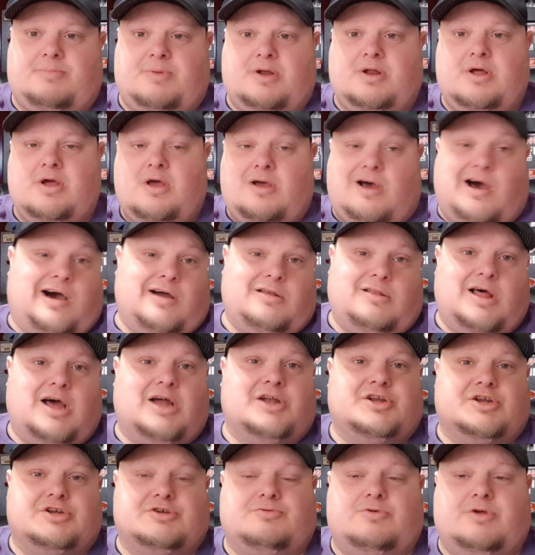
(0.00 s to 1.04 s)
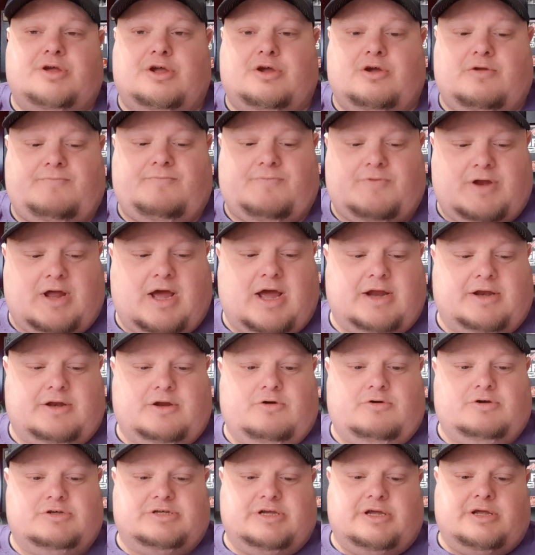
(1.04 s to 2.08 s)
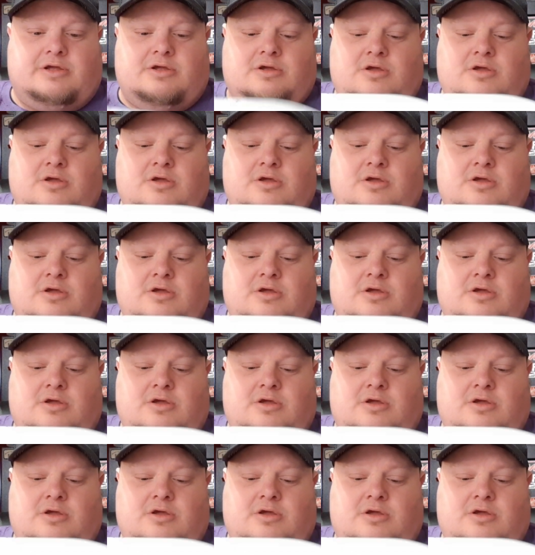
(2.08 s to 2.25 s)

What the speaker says: but AutoLogic's really good for diagnosing.